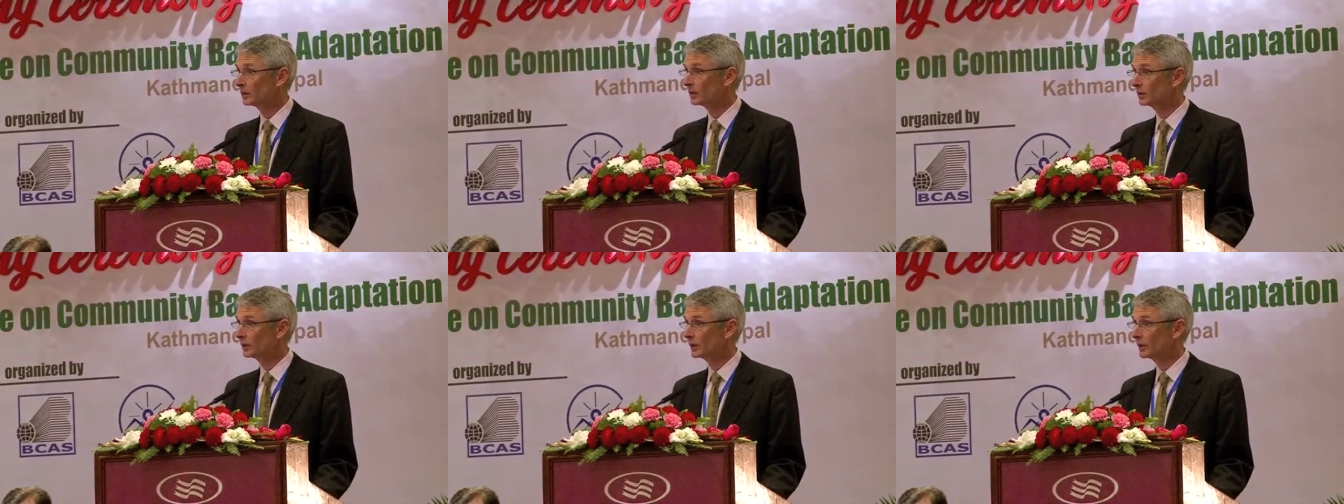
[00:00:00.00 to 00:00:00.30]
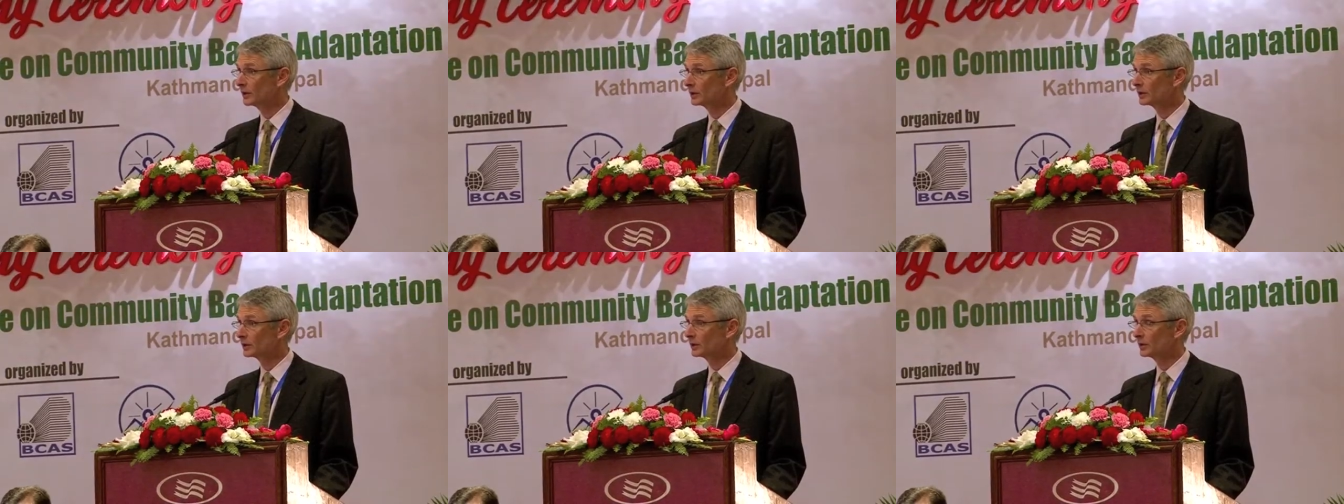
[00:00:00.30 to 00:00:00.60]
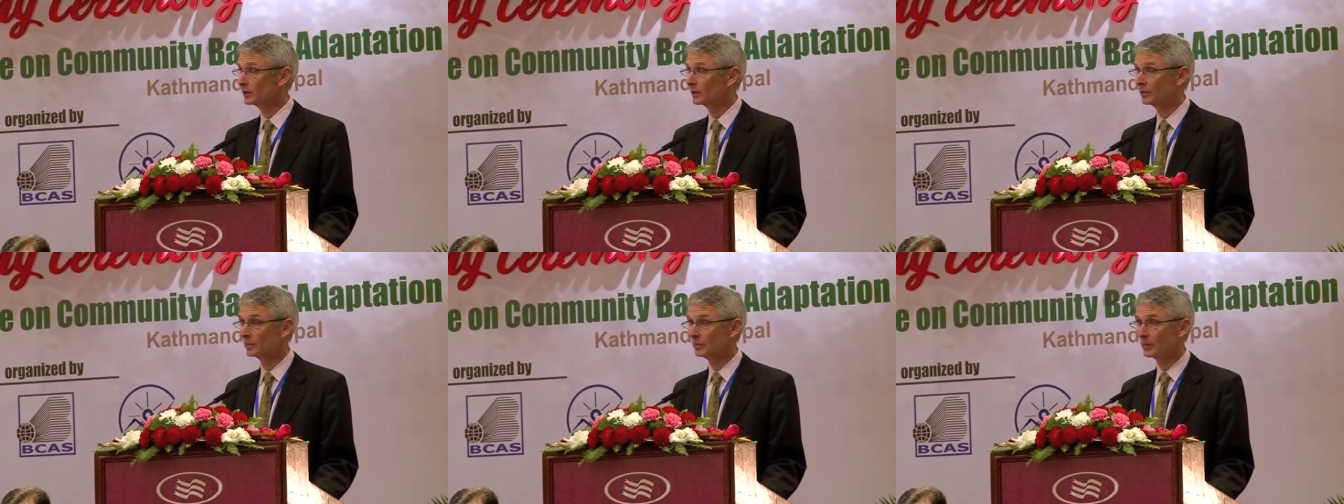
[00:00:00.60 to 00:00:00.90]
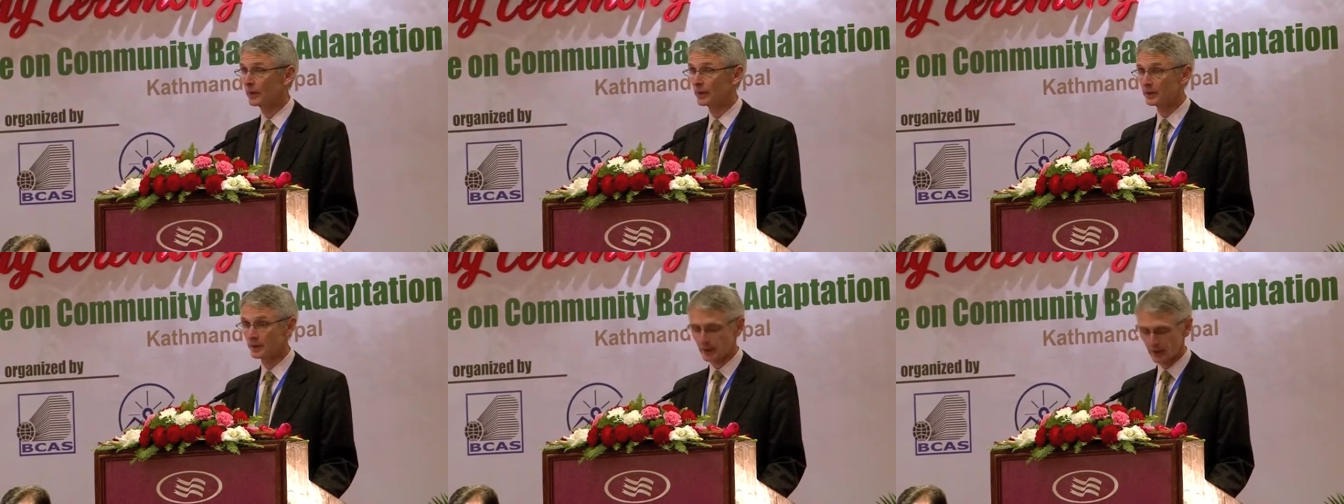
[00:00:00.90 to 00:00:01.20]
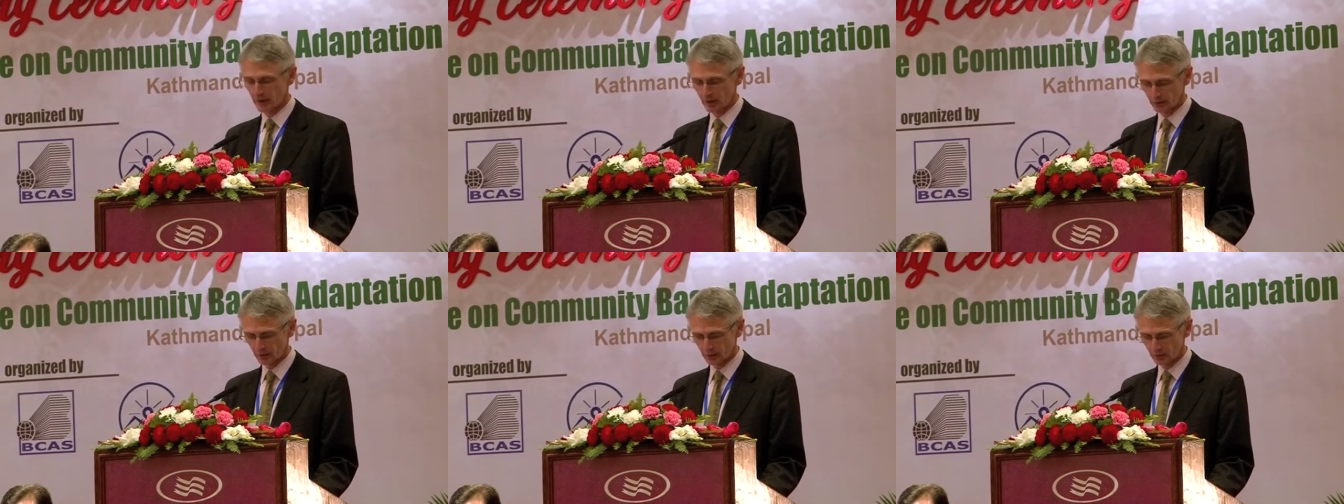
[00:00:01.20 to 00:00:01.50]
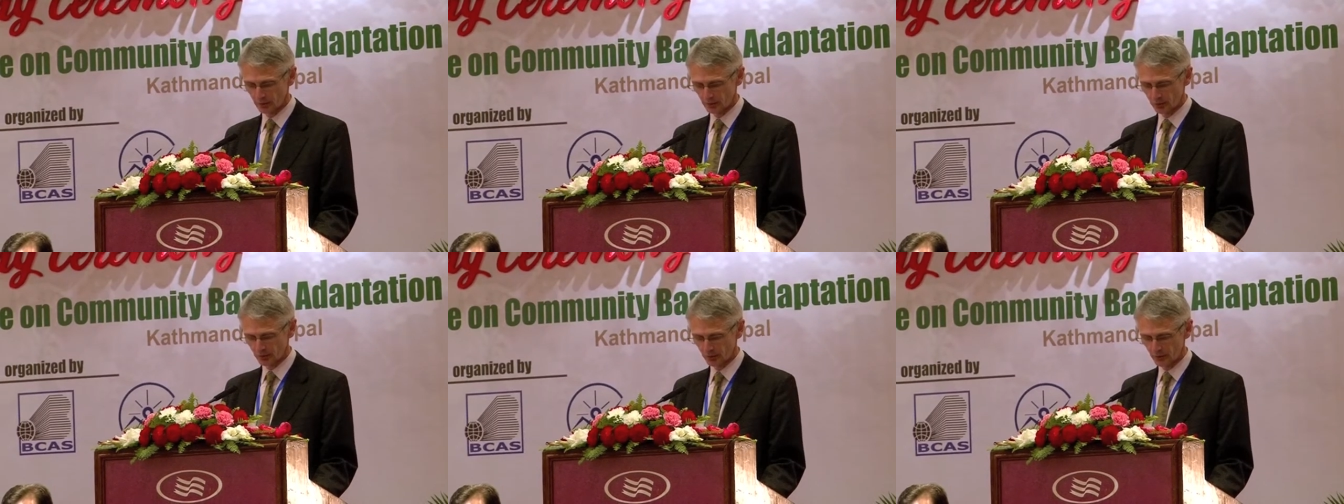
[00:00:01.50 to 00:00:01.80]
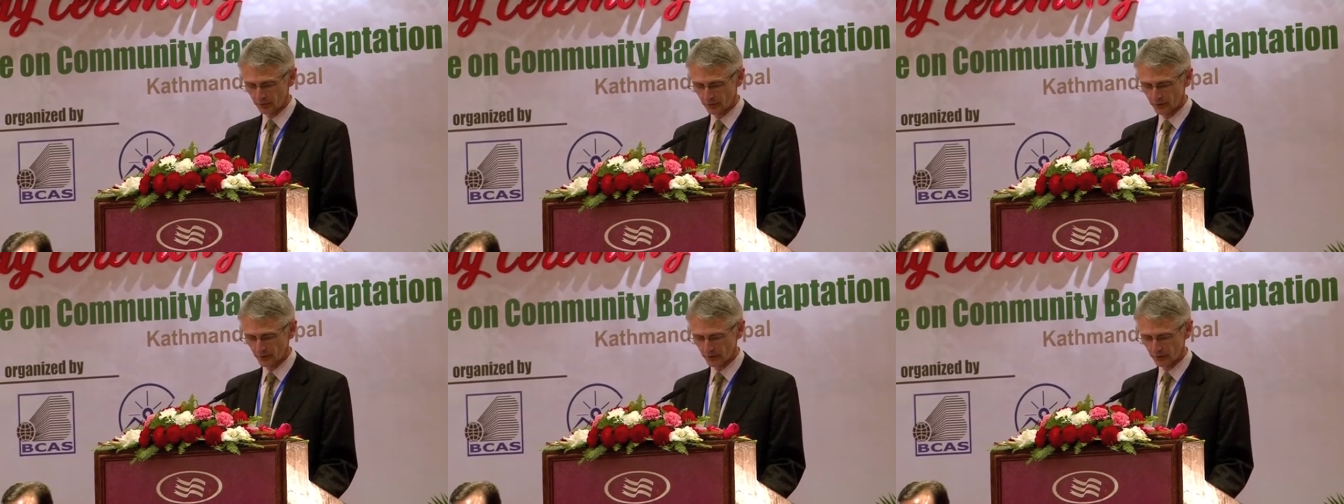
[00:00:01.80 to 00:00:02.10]
degrees by the end
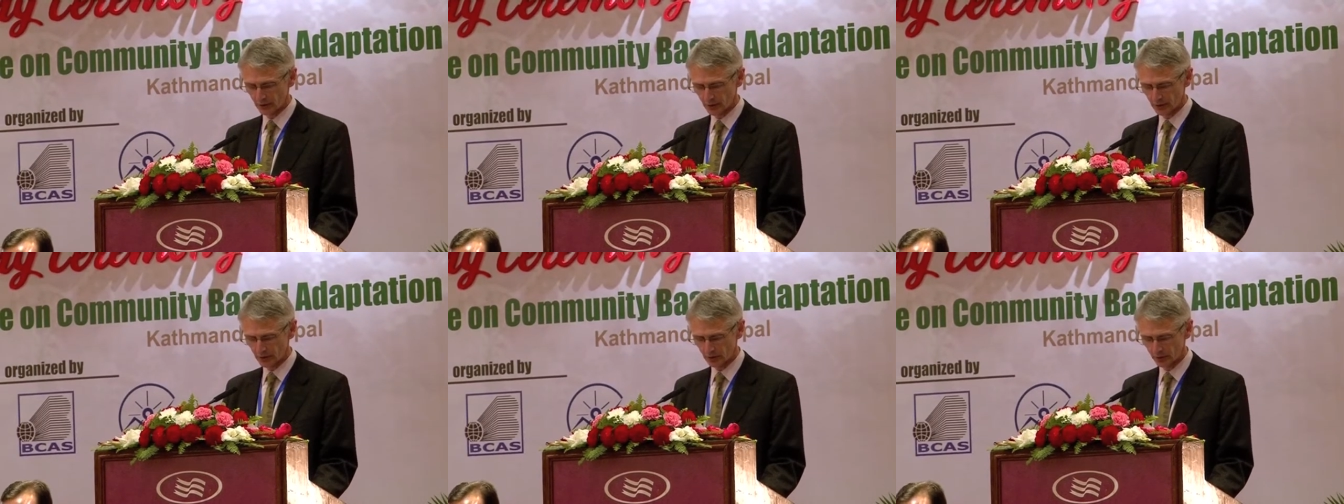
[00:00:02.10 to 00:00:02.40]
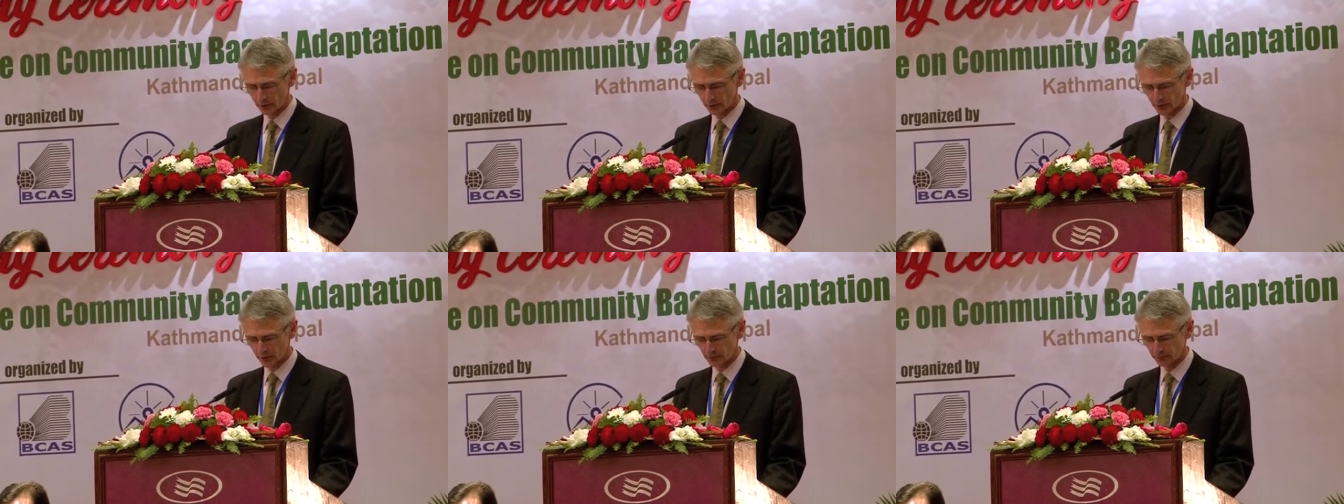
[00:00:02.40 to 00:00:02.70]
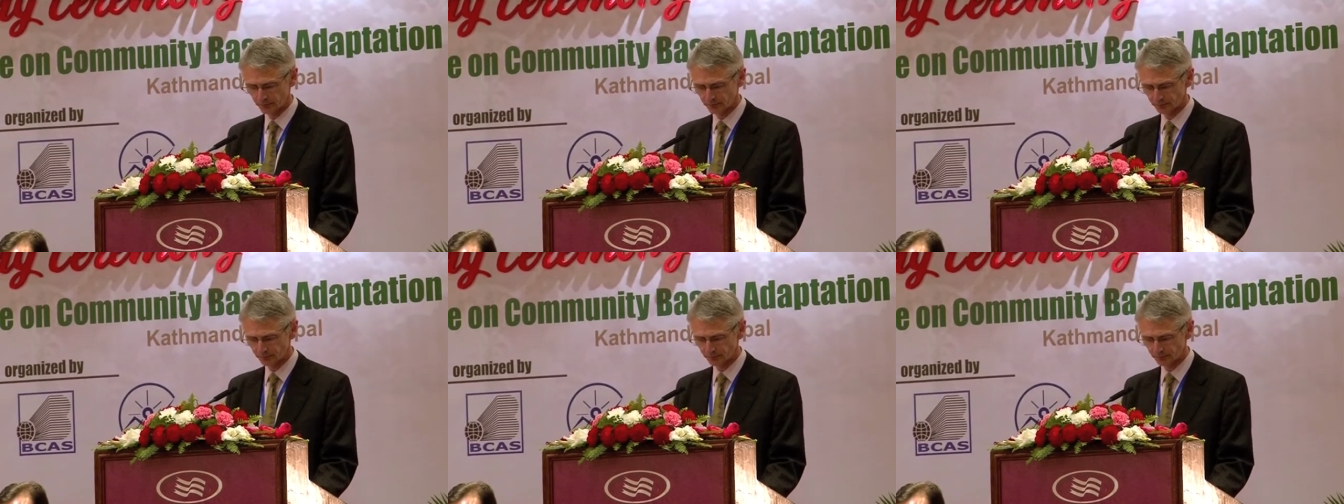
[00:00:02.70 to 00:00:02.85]
of this century.